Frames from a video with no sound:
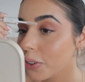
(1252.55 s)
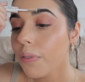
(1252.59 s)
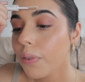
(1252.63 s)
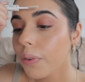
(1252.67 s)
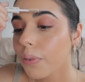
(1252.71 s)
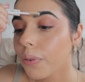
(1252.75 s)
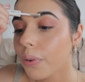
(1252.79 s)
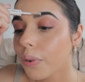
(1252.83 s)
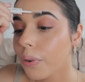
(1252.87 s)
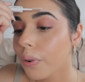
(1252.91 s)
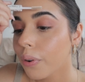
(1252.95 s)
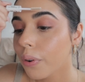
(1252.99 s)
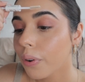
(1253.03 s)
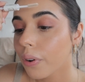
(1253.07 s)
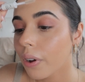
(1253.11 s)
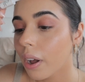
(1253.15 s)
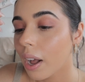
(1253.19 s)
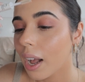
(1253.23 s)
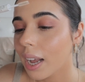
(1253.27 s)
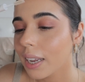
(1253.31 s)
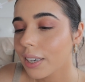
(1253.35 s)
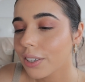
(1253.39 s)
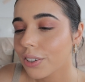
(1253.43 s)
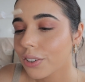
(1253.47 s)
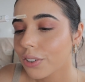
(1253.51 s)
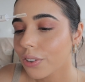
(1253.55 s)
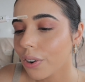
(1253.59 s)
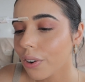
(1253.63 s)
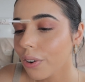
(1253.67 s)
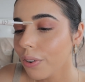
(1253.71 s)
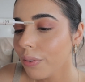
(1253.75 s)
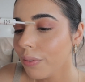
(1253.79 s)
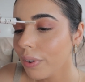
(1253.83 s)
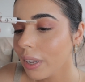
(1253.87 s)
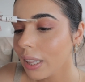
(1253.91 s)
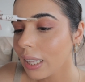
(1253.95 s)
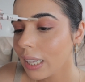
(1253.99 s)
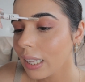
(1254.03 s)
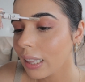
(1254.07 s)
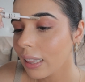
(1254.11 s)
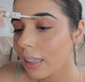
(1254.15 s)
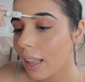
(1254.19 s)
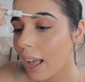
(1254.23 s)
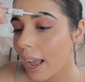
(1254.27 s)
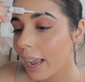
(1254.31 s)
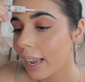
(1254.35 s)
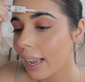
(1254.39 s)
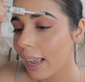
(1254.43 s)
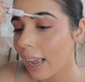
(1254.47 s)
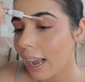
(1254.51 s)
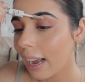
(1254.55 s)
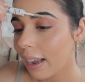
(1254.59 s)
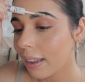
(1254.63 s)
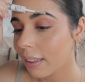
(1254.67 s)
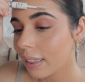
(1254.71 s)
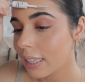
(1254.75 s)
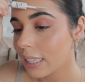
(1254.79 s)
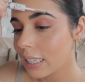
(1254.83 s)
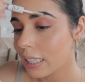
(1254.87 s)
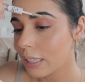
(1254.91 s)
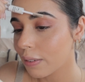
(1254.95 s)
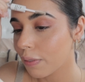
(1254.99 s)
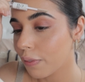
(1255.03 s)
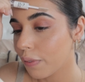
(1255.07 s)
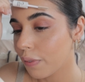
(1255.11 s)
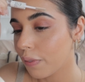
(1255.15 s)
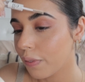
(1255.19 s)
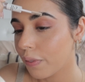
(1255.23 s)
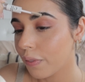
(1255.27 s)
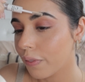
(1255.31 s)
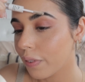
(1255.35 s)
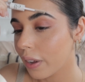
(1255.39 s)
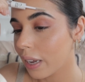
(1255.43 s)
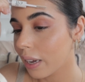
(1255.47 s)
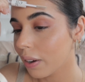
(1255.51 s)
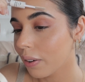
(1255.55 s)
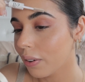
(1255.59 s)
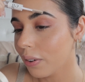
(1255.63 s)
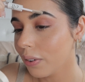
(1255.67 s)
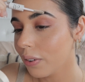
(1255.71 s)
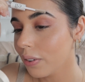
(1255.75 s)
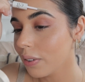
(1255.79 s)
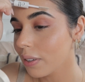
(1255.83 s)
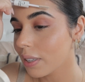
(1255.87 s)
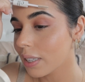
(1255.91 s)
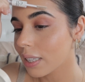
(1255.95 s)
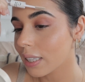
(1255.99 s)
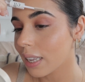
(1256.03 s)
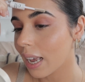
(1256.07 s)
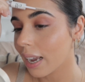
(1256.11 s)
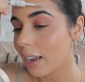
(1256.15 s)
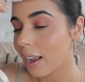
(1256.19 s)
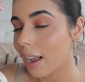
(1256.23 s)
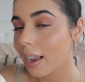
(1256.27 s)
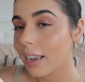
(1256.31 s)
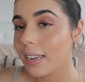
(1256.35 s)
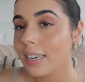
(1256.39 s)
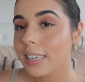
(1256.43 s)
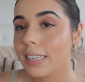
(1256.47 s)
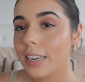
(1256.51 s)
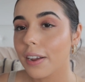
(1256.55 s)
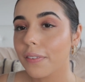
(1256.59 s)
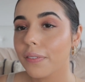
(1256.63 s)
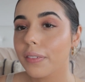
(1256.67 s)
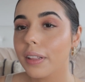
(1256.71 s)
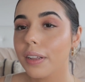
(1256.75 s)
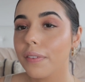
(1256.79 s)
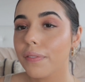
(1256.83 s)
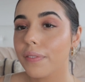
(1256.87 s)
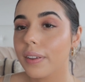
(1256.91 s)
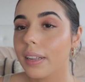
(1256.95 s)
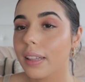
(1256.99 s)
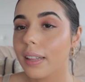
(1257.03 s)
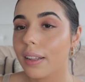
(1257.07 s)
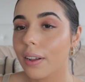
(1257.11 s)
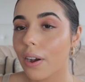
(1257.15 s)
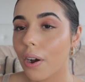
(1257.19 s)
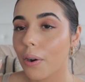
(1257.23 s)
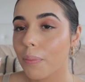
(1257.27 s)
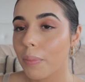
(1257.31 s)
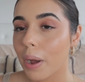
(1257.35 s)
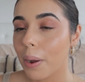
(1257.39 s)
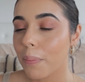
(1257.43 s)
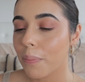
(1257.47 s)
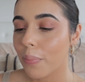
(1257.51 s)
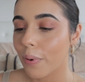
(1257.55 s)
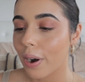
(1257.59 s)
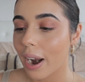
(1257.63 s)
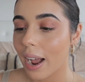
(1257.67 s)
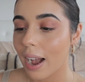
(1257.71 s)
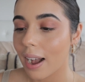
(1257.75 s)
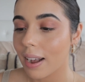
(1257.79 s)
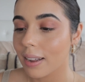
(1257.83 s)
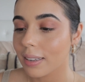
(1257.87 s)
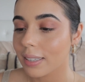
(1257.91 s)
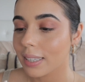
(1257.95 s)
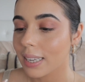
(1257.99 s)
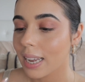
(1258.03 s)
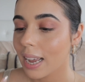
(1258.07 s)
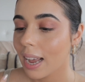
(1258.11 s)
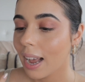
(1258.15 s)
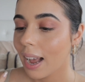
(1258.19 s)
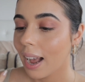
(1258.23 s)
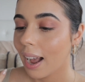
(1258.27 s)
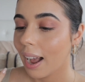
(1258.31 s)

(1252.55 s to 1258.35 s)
Overall, I don't really like how this feels. Like, I can definitely feel it on my brows.